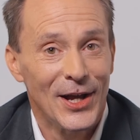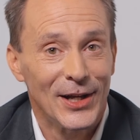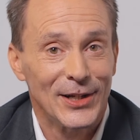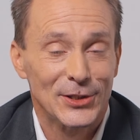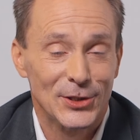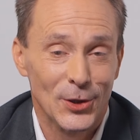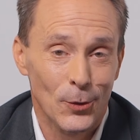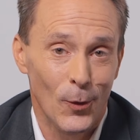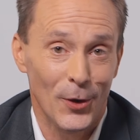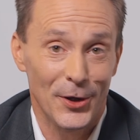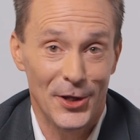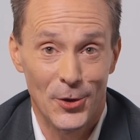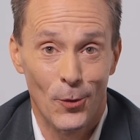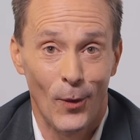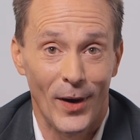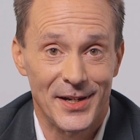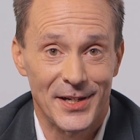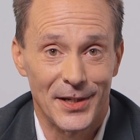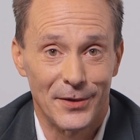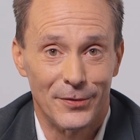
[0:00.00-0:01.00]
So what are you
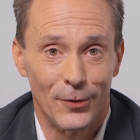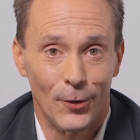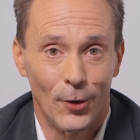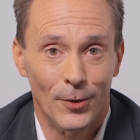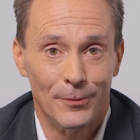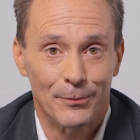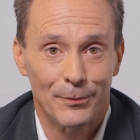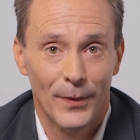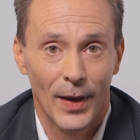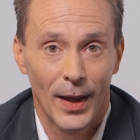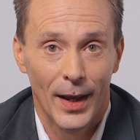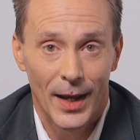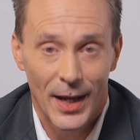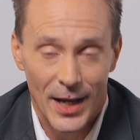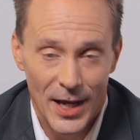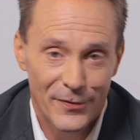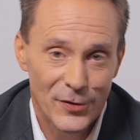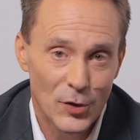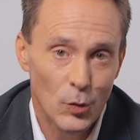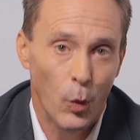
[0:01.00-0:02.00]
waiting for?
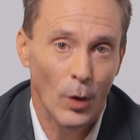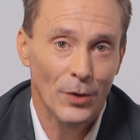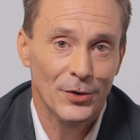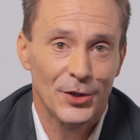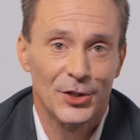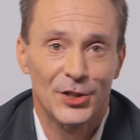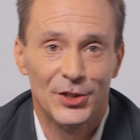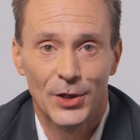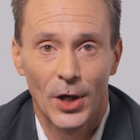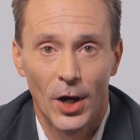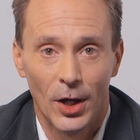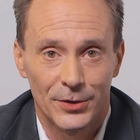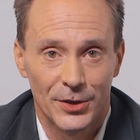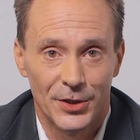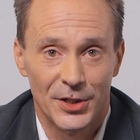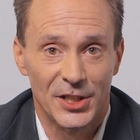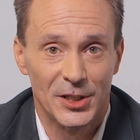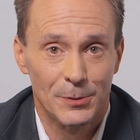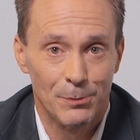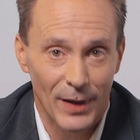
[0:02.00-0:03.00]
If you want to start to
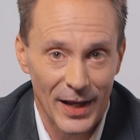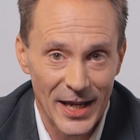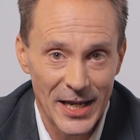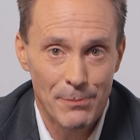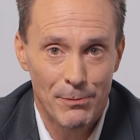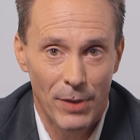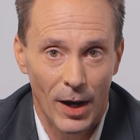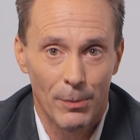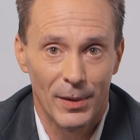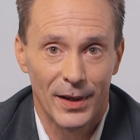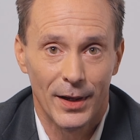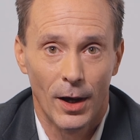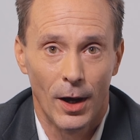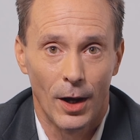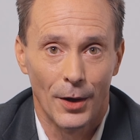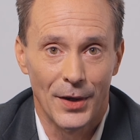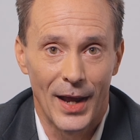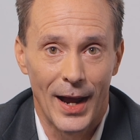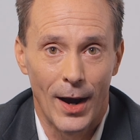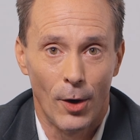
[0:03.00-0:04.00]
display public
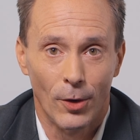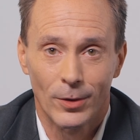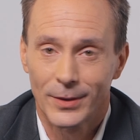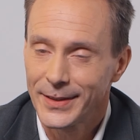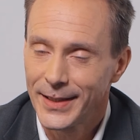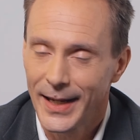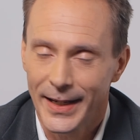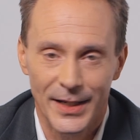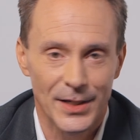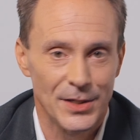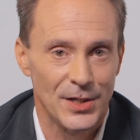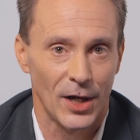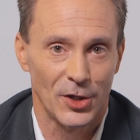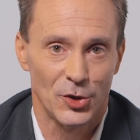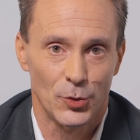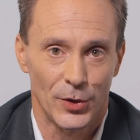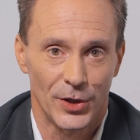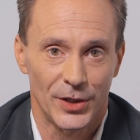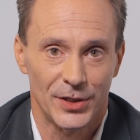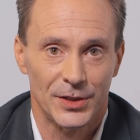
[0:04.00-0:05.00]
art now, get in
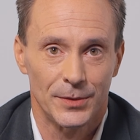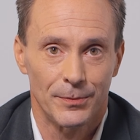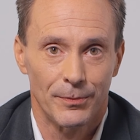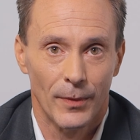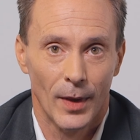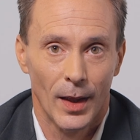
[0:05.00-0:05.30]
touch with us.